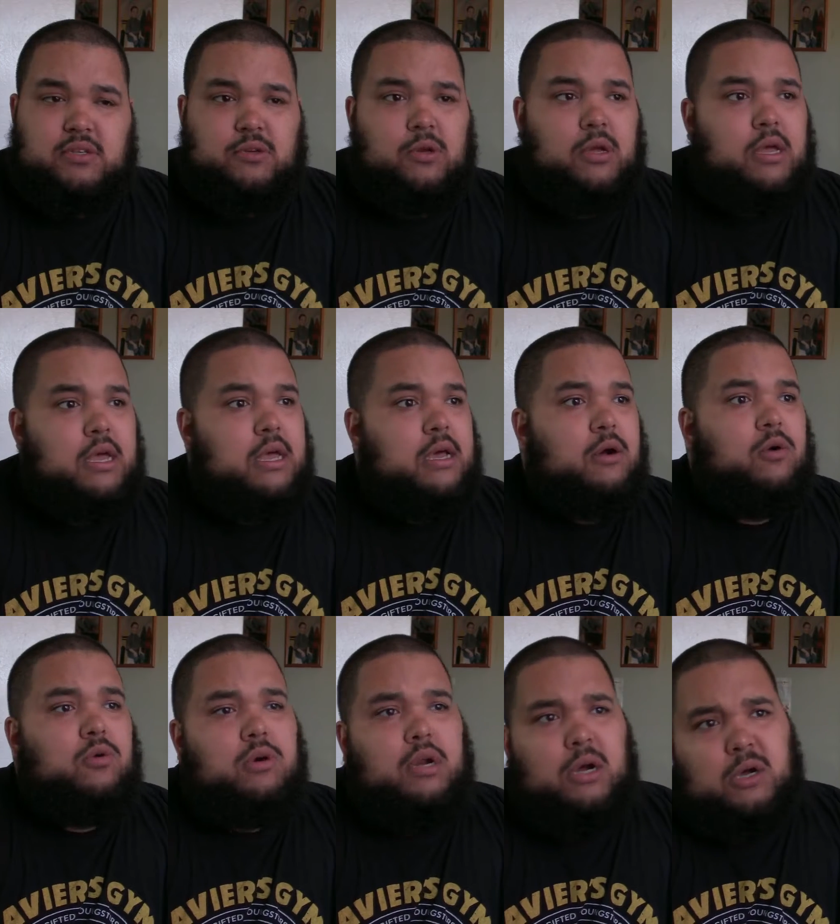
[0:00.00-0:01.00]
too.
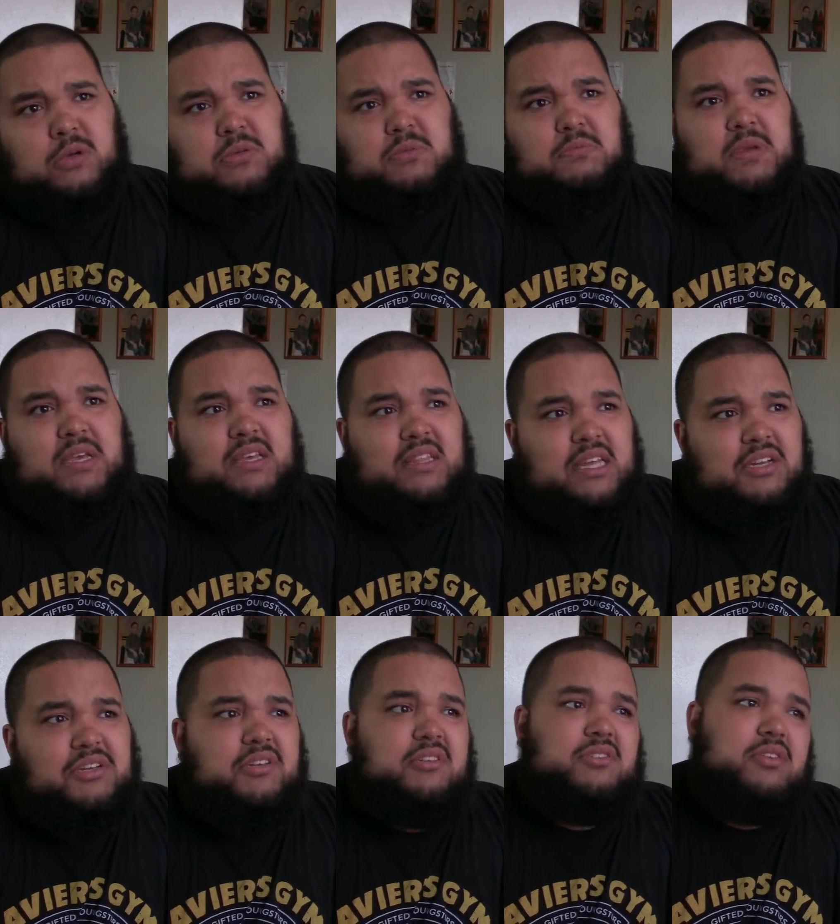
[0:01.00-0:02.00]
Who knows, man, they
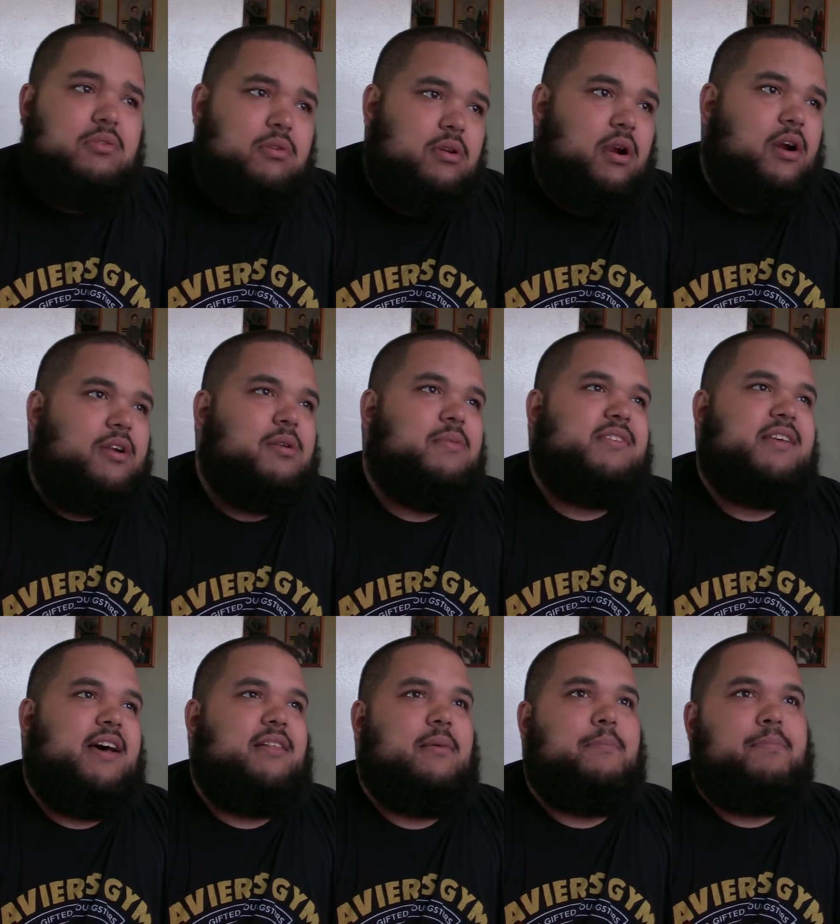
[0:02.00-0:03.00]
should do an Arkham
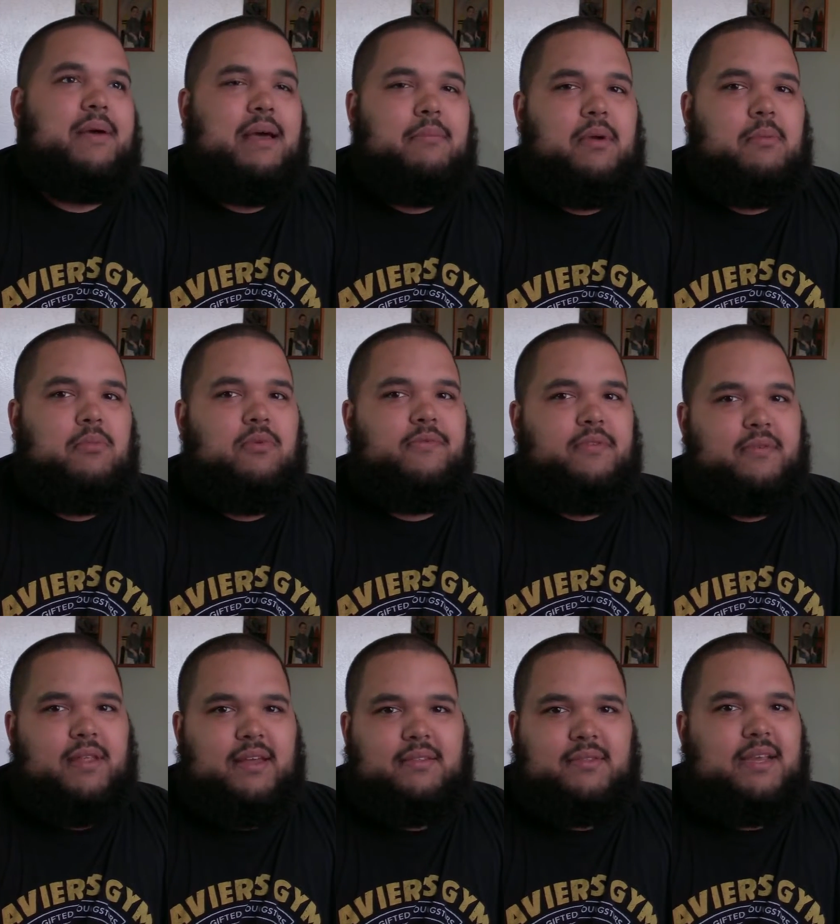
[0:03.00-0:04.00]
Asylum Batman movie,
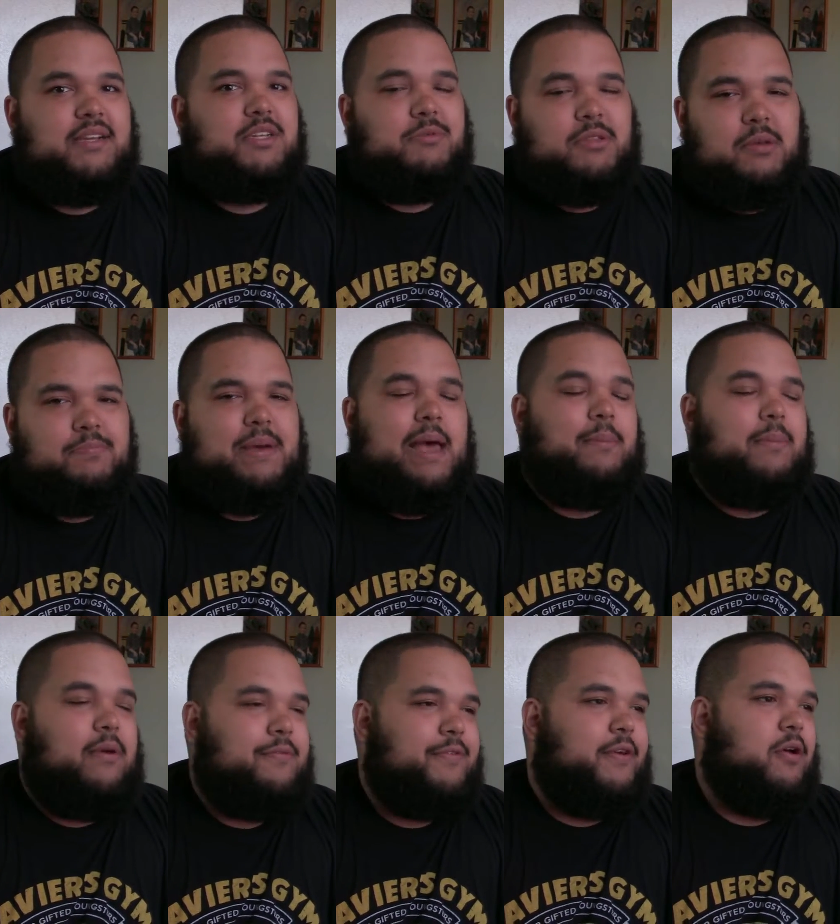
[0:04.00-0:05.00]
like, that should be the
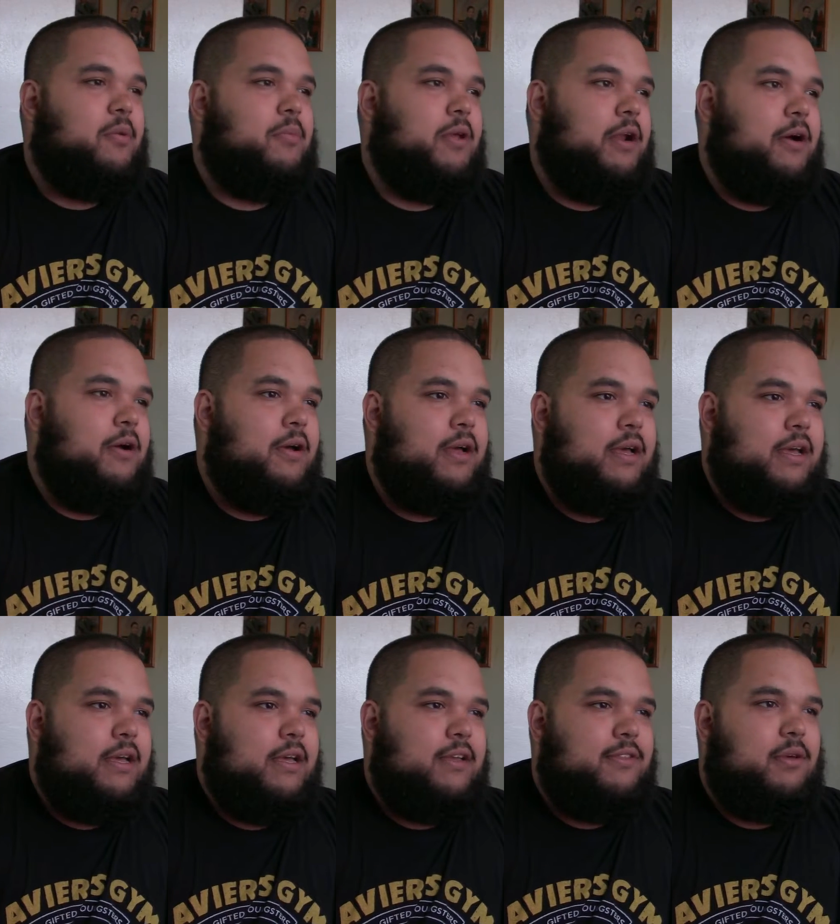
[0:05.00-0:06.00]
Batman film, you know,
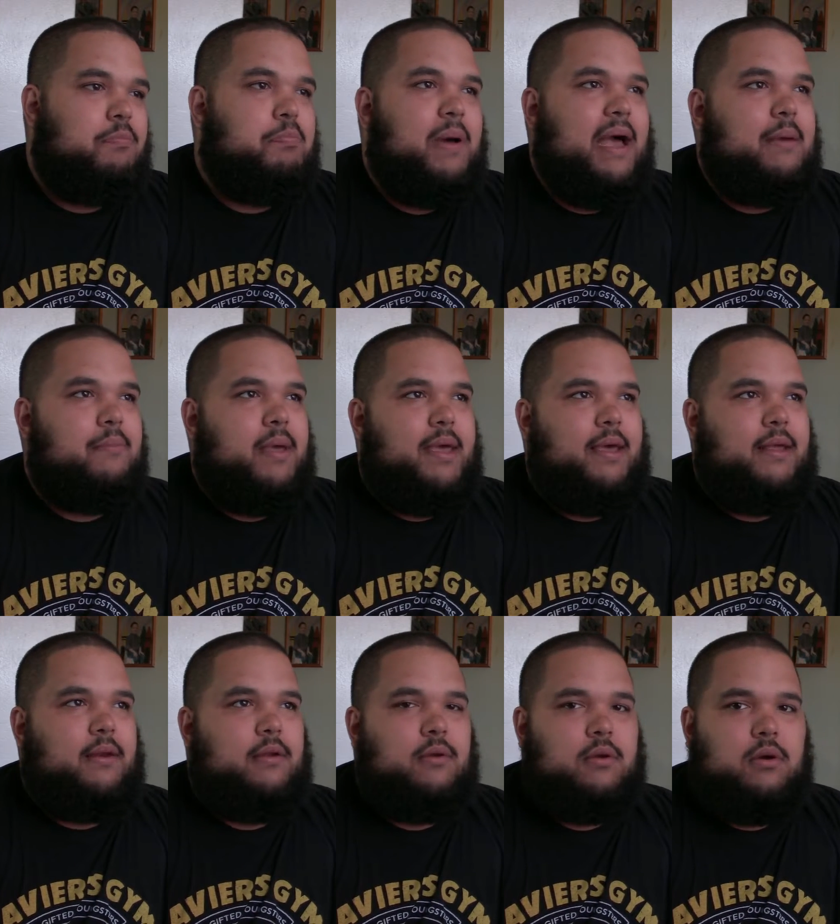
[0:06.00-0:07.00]
the
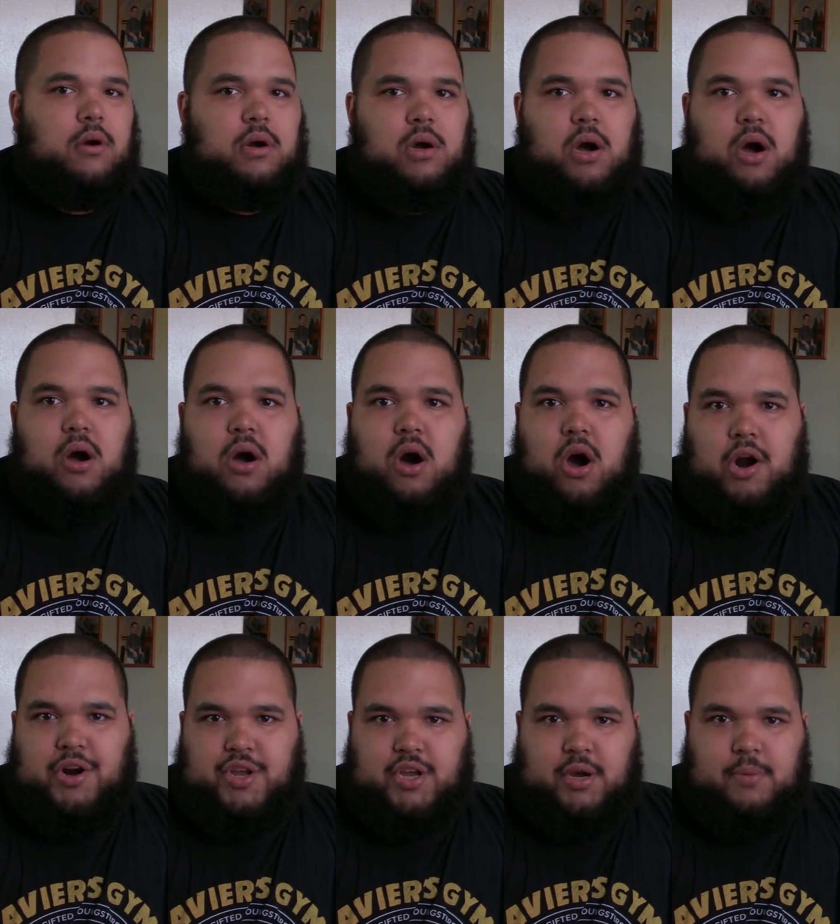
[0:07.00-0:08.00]
Batman
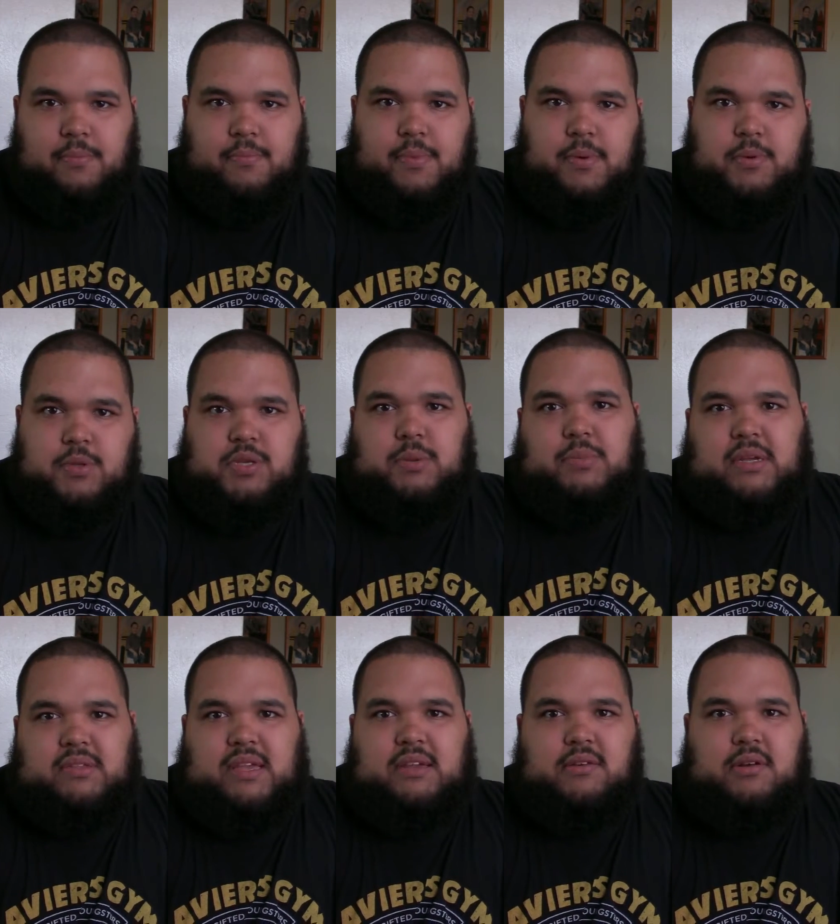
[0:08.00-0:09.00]
Arkham, something
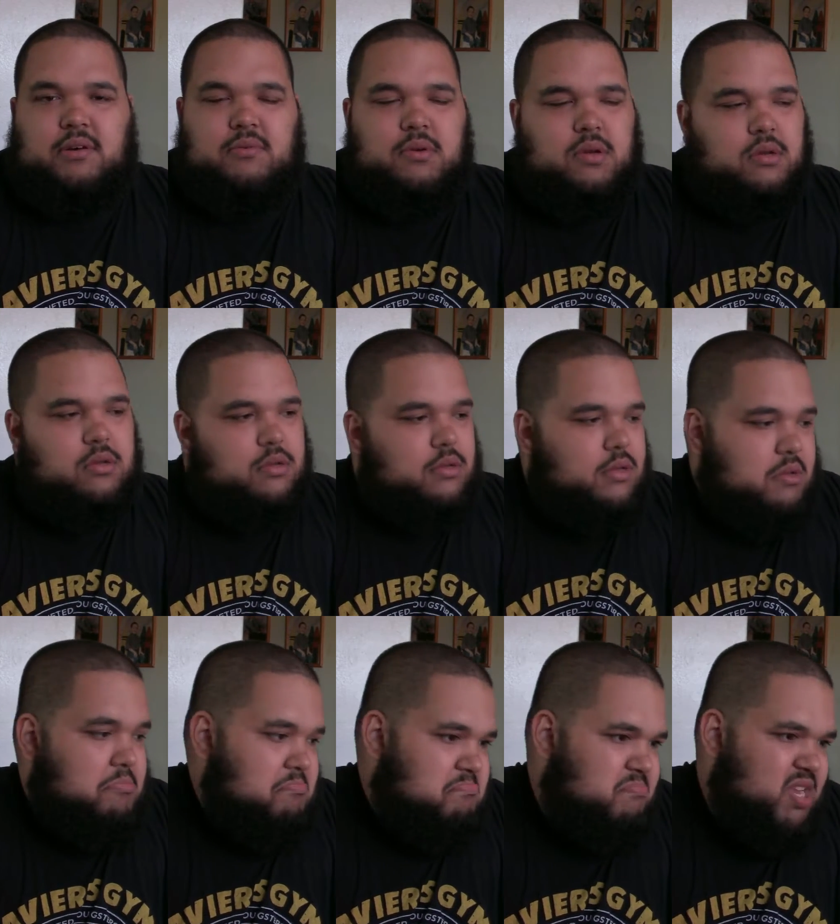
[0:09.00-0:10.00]
like that, you know,
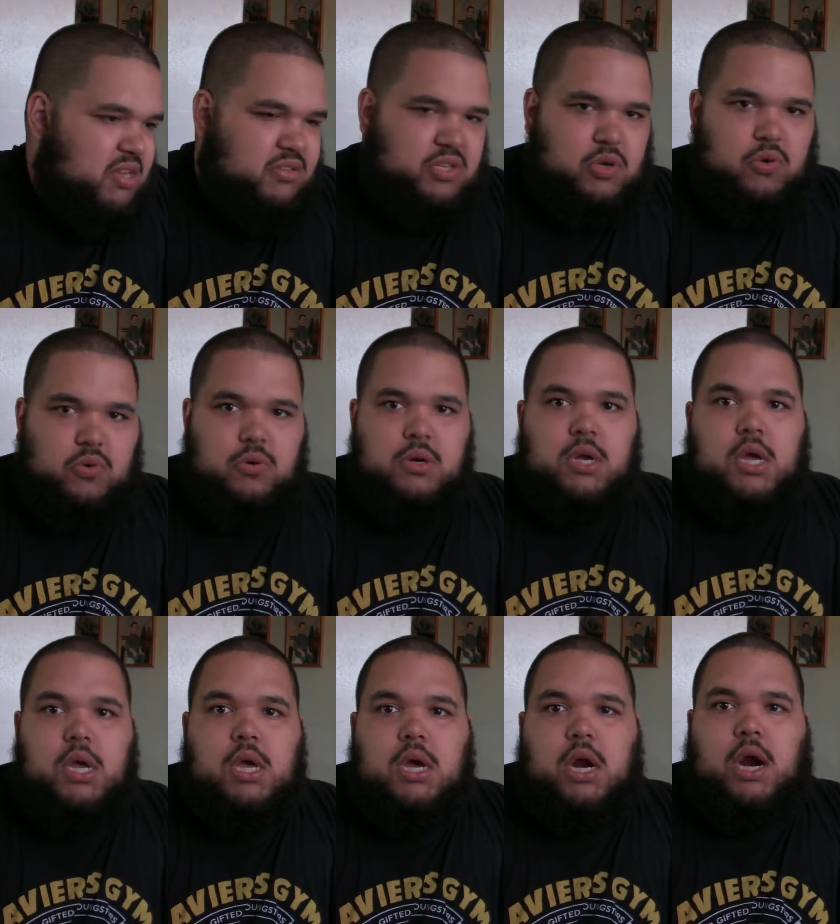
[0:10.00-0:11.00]
sounds cool.
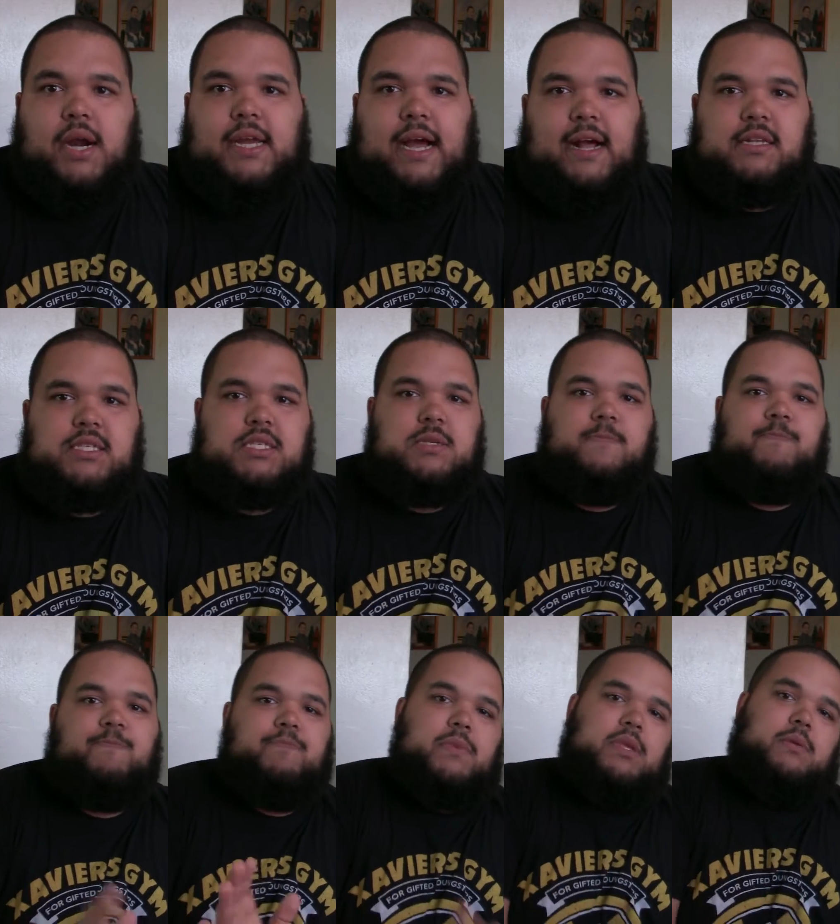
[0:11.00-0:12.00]
Alright guys,
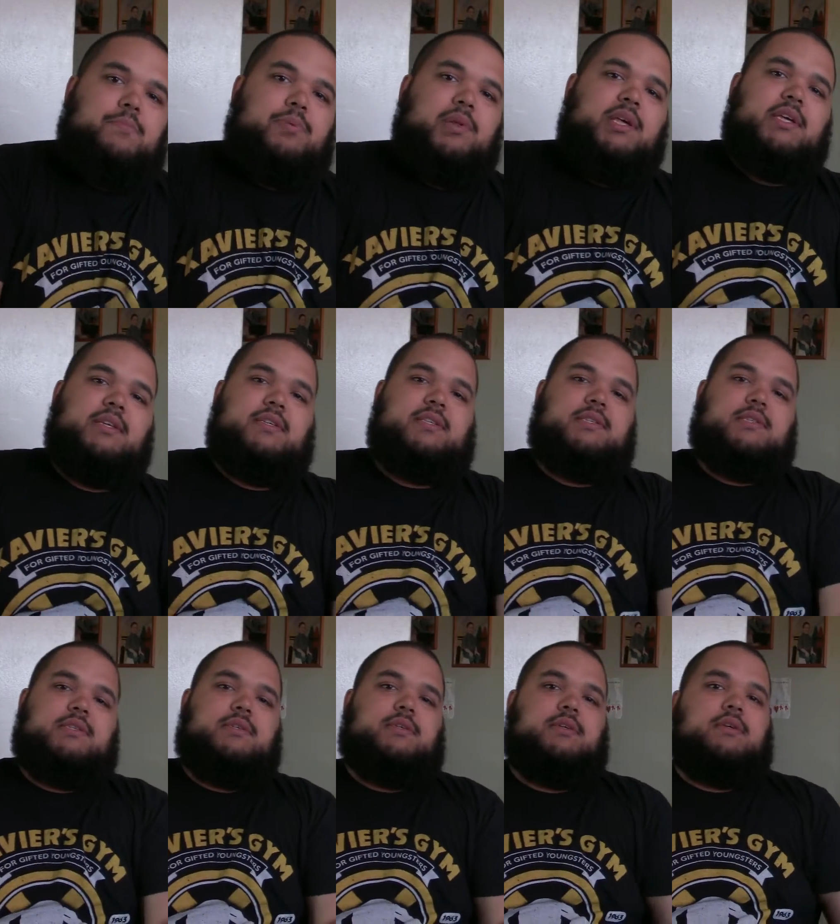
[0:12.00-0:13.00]

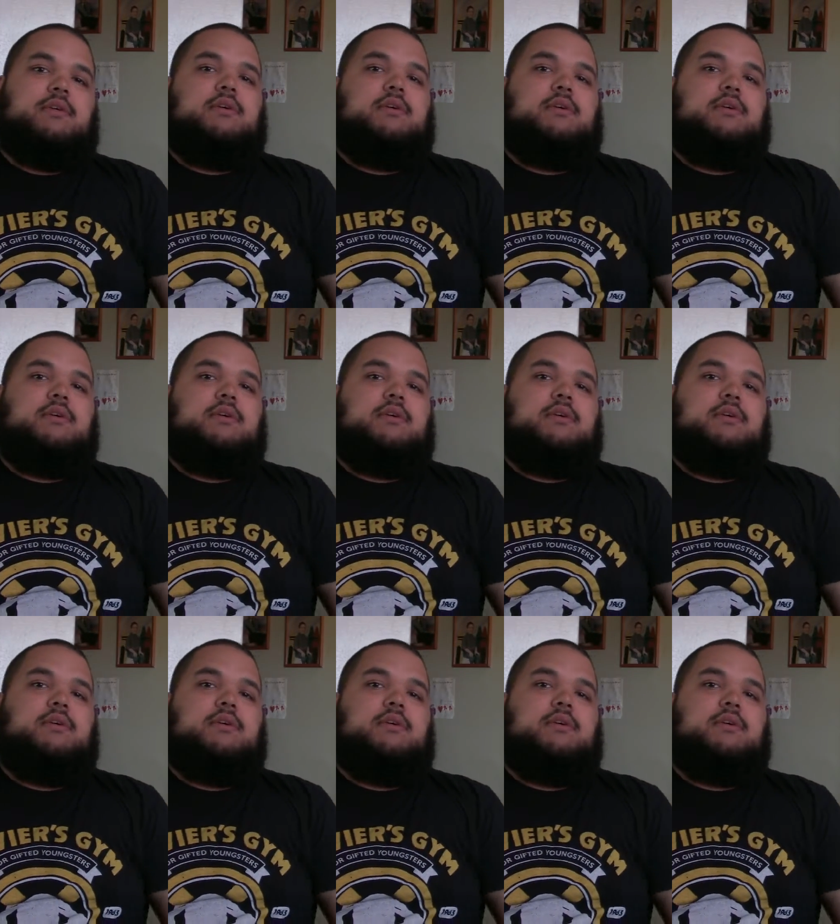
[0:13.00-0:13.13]
please,